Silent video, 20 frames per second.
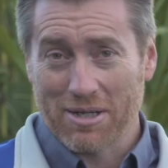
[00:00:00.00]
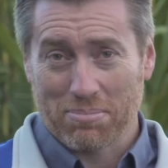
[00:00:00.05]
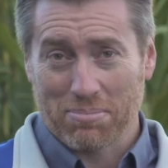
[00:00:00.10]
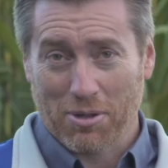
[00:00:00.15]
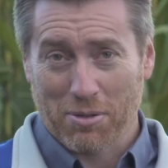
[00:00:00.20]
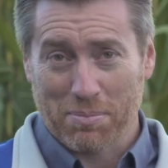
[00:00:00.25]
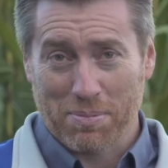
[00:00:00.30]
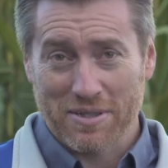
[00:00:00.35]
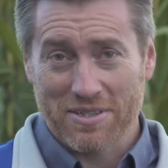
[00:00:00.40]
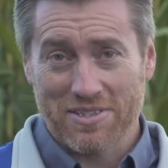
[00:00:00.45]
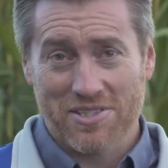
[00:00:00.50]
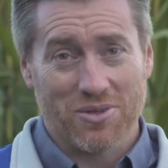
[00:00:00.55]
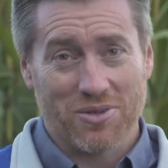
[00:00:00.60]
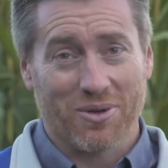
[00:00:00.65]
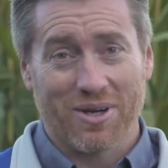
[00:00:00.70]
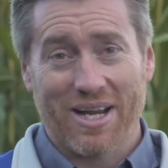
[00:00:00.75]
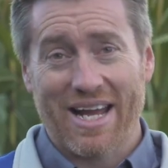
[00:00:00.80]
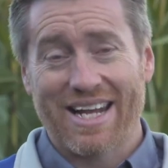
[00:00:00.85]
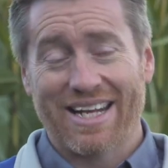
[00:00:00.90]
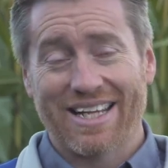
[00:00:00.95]
on purpose
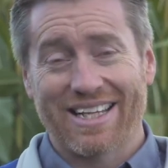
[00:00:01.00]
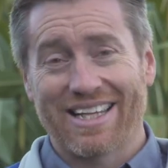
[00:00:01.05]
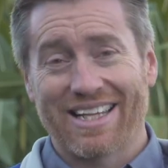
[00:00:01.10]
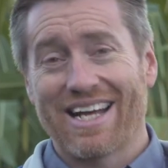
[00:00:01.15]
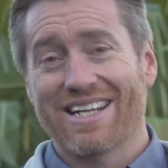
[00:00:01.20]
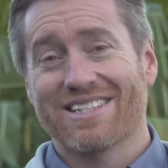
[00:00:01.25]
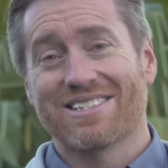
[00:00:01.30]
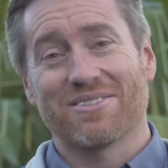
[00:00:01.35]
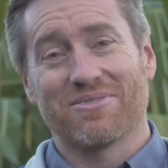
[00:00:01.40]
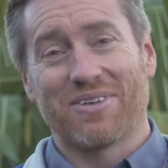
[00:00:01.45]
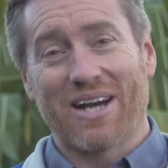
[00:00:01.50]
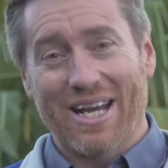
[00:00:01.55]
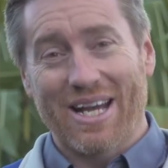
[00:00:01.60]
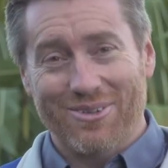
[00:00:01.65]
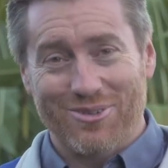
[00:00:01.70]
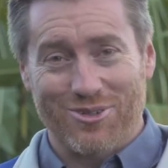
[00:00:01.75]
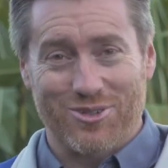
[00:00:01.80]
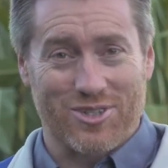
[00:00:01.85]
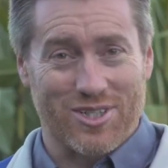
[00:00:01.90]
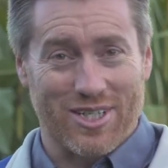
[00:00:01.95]
or adding lots of
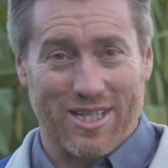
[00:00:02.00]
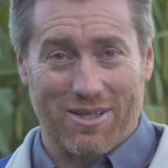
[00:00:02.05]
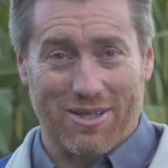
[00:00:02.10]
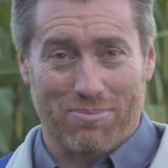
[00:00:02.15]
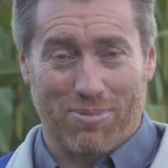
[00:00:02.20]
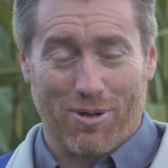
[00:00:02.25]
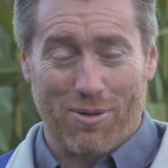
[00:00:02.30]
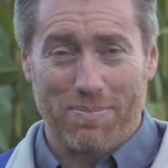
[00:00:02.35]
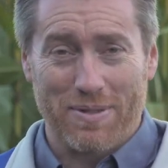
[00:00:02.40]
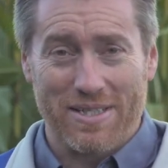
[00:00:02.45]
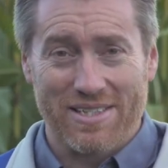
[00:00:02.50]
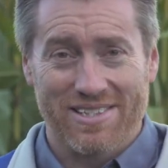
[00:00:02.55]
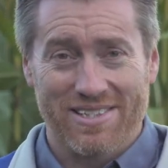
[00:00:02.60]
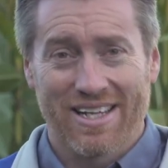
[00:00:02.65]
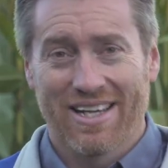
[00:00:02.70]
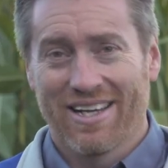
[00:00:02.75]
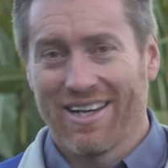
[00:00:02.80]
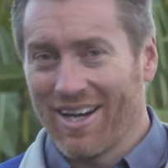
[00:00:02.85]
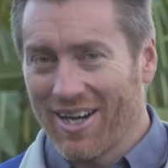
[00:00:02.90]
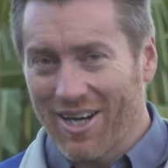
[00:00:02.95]
hydrogen on purpose
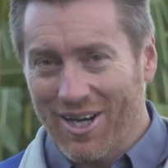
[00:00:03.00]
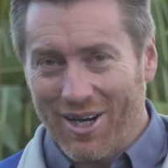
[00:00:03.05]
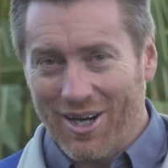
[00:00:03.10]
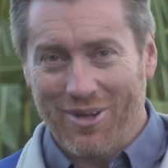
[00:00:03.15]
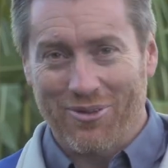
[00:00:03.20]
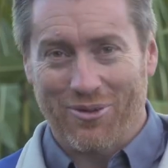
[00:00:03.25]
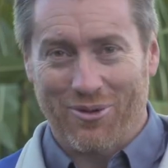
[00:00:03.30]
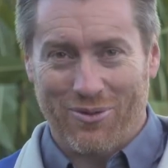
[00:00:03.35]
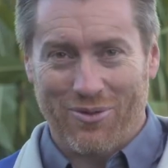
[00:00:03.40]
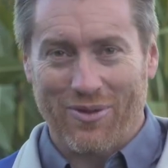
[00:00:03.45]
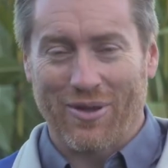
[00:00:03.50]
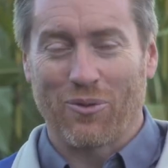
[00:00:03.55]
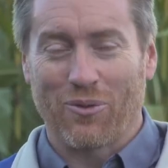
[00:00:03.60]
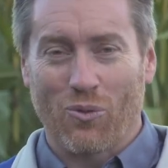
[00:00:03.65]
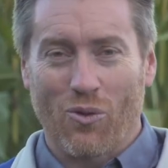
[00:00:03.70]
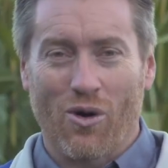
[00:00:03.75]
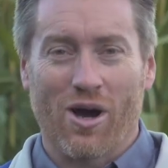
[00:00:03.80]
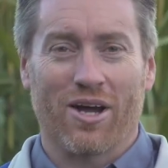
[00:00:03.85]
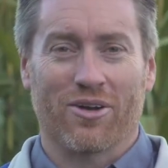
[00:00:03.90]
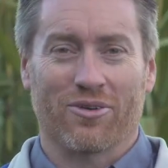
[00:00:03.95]
uh, other
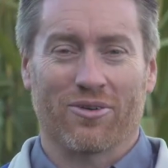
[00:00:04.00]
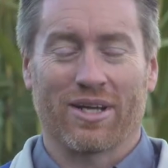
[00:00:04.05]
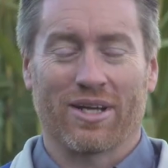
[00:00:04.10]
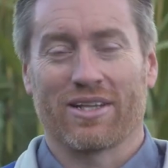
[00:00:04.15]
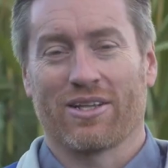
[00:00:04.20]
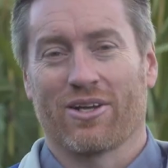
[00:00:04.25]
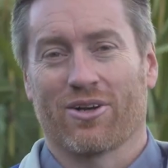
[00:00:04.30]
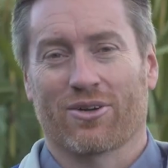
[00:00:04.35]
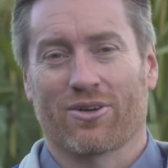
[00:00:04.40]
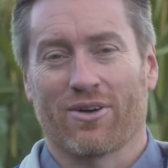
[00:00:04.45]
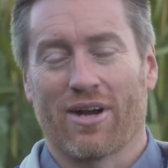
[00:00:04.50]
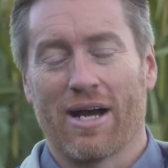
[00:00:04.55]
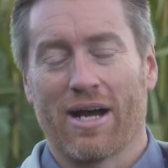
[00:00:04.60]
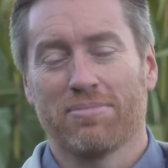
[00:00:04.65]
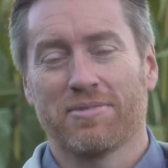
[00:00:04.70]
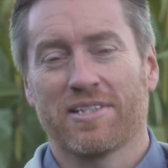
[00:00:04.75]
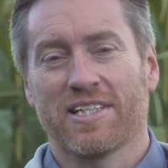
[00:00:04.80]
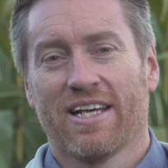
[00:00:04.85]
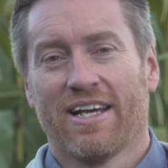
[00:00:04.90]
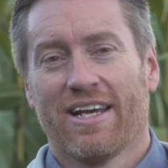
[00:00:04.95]
than watering their
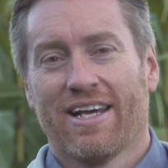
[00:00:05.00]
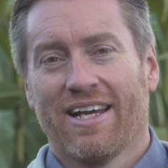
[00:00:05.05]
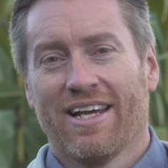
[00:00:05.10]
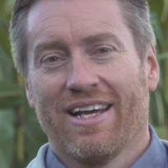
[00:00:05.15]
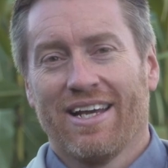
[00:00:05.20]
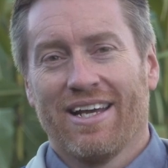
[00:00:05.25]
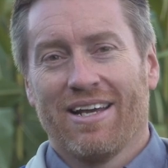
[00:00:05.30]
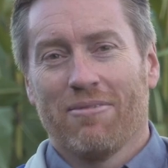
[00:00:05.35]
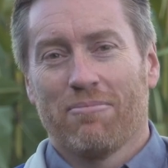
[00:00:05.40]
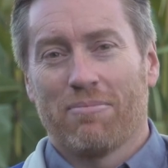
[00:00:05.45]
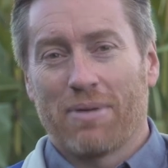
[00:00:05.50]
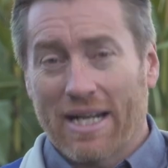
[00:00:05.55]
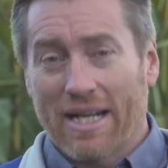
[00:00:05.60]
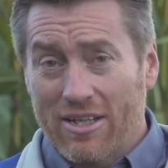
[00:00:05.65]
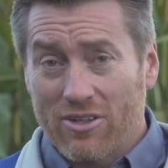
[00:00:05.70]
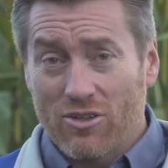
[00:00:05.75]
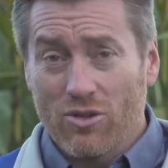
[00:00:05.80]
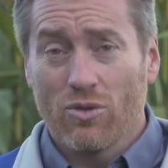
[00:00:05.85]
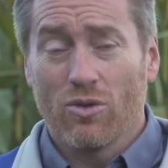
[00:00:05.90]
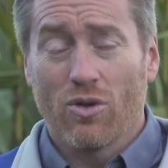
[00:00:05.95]
crops. But
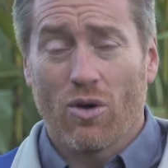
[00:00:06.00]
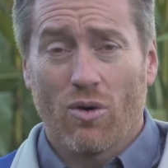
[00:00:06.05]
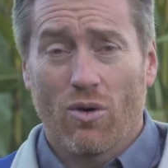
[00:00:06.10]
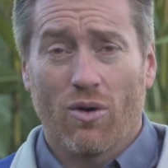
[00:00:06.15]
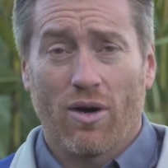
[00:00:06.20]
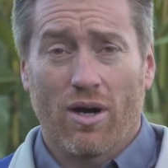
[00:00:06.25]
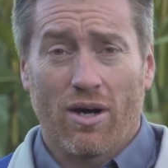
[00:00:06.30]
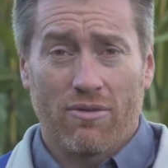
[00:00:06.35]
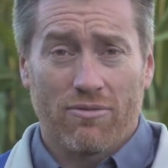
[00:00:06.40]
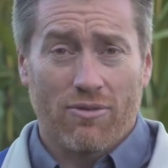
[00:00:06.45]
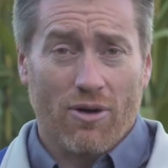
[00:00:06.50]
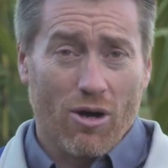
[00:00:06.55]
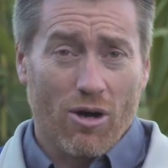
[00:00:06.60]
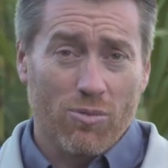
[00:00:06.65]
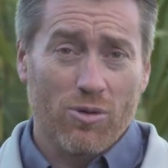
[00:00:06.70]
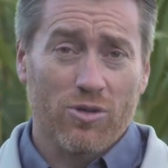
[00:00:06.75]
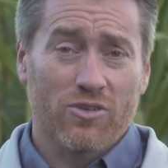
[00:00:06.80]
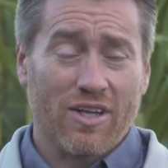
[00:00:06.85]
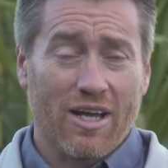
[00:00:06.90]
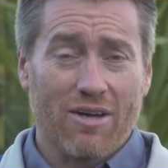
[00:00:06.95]
I do know of
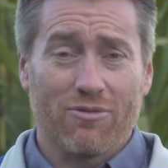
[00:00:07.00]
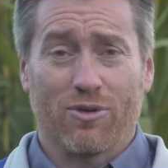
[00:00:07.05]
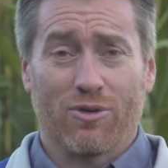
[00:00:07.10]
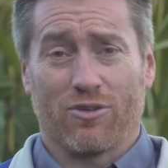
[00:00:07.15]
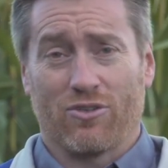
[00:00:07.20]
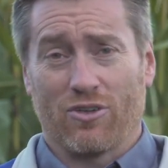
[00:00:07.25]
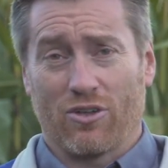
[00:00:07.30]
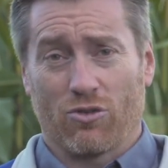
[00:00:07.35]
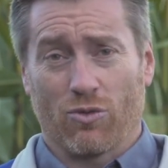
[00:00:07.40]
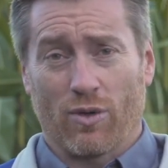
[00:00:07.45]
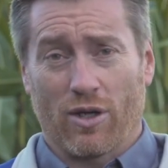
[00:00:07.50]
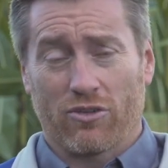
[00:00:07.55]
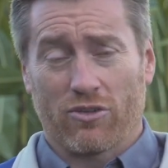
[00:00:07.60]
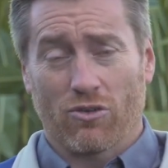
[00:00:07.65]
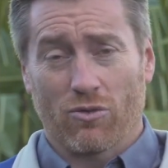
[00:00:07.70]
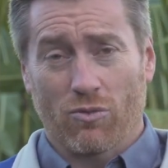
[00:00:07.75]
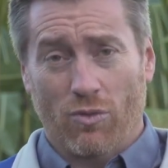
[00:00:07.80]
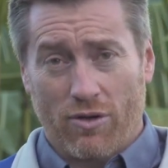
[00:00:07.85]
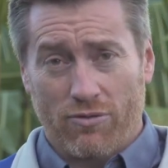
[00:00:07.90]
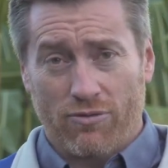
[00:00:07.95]
almost every
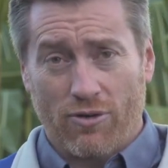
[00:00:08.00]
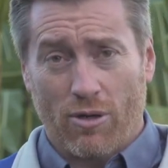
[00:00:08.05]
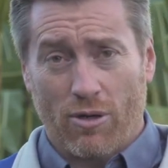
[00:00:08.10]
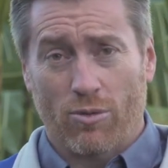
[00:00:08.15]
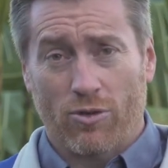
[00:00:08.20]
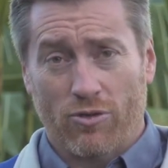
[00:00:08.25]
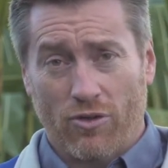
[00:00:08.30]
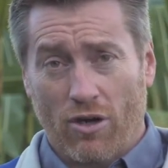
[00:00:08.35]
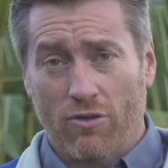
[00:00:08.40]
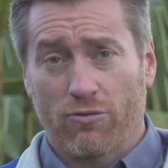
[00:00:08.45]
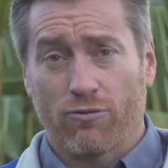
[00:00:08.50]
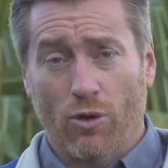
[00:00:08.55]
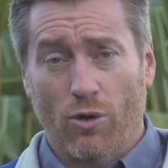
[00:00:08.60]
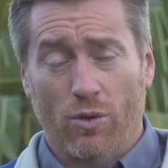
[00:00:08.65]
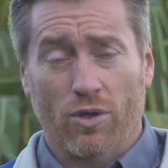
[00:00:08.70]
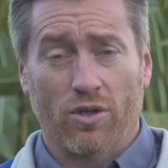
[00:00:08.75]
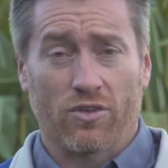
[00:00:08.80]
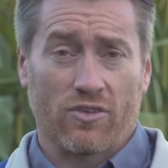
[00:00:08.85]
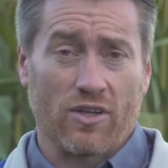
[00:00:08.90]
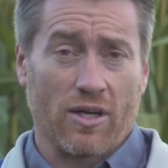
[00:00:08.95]
situation where farmers are
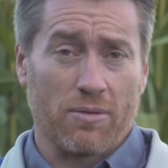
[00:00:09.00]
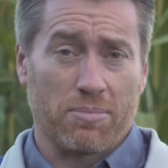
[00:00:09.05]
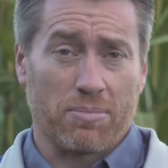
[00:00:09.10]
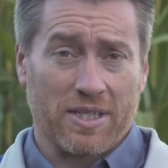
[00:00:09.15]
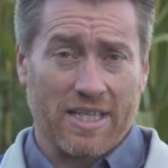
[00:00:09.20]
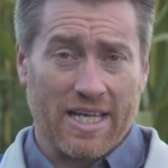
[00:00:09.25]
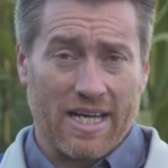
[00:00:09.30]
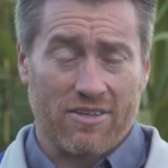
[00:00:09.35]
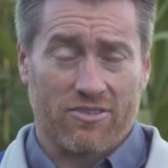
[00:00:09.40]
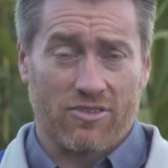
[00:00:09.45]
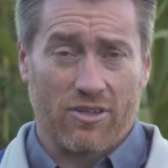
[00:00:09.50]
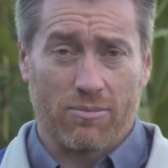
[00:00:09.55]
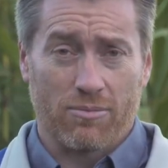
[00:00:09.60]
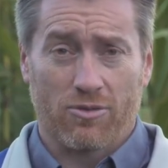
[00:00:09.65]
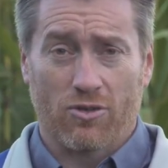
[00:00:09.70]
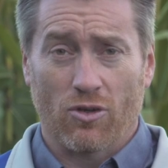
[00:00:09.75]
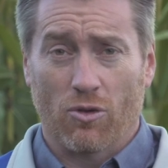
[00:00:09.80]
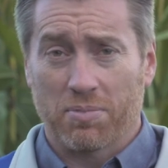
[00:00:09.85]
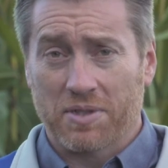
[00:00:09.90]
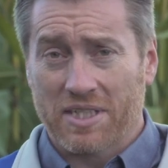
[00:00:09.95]
focused on potassium.
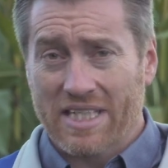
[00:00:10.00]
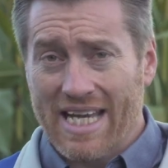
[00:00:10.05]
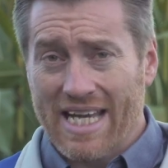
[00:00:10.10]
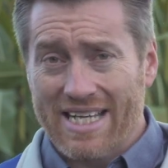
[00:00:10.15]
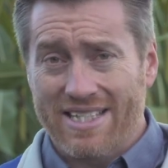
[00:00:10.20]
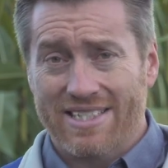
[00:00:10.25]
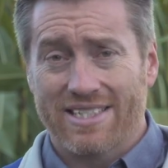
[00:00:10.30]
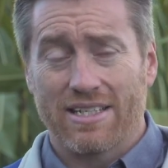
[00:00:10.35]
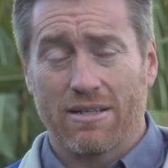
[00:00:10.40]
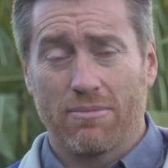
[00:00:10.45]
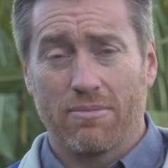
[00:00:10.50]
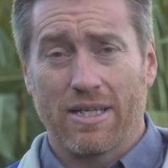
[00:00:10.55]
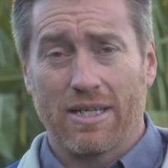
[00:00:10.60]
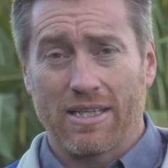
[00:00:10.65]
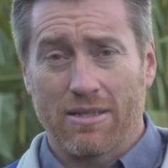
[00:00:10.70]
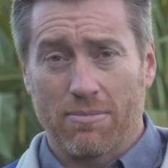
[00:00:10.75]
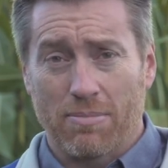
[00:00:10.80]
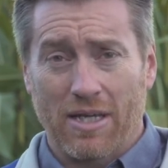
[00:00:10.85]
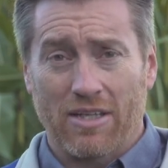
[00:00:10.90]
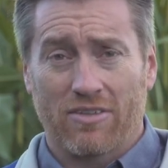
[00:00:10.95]
So potassium
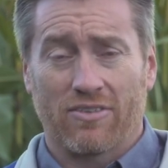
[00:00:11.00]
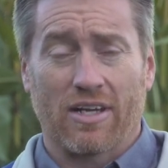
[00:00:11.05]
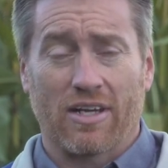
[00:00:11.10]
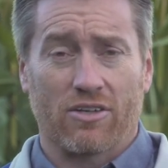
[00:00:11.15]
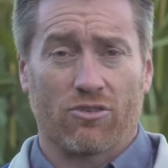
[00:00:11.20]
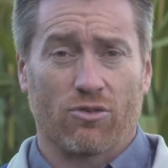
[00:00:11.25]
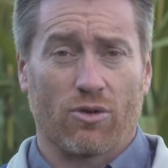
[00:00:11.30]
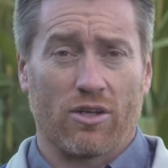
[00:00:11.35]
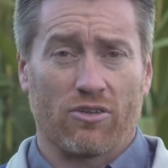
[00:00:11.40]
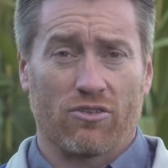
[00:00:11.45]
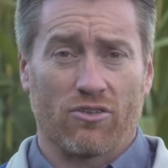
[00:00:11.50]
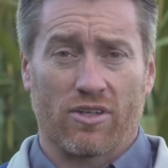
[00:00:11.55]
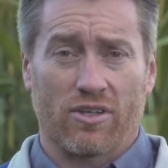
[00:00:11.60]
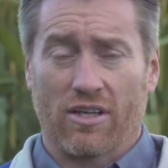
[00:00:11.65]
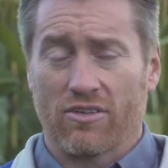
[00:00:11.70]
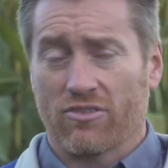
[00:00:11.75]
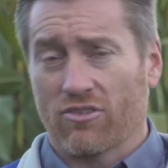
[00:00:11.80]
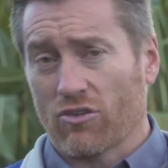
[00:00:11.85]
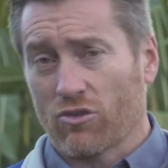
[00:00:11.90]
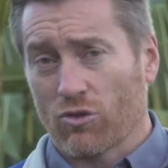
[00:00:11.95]
in the base saturation
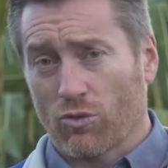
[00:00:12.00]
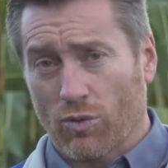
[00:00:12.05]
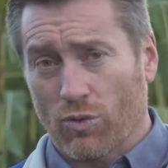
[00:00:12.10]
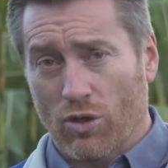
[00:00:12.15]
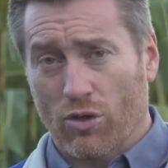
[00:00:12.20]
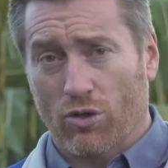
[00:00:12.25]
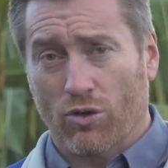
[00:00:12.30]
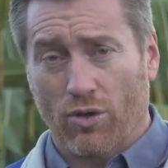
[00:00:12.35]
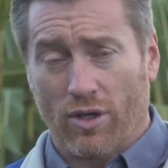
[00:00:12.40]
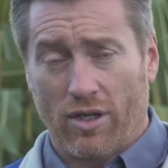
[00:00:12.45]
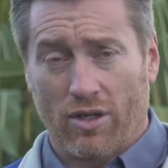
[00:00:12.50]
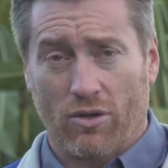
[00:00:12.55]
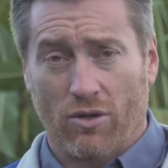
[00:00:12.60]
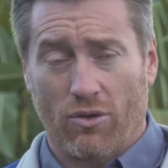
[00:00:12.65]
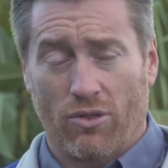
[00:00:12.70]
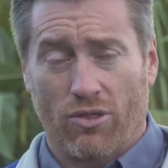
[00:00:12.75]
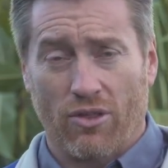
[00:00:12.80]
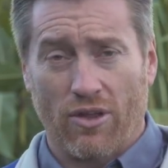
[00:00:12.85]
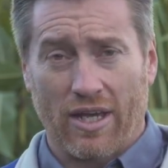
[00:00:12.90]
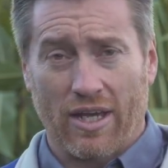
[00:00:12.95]
test is a real
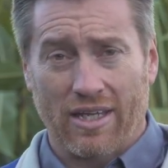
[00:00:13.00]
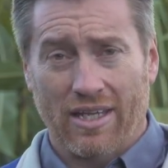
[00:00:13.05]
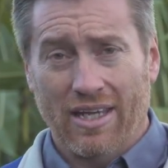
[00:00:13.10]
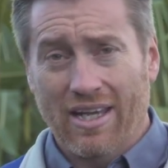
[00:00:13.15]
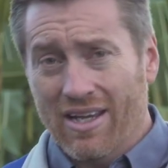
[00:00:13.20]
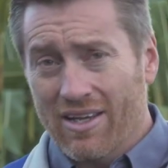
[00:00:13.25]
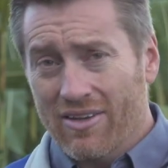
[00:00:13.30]
critical thing.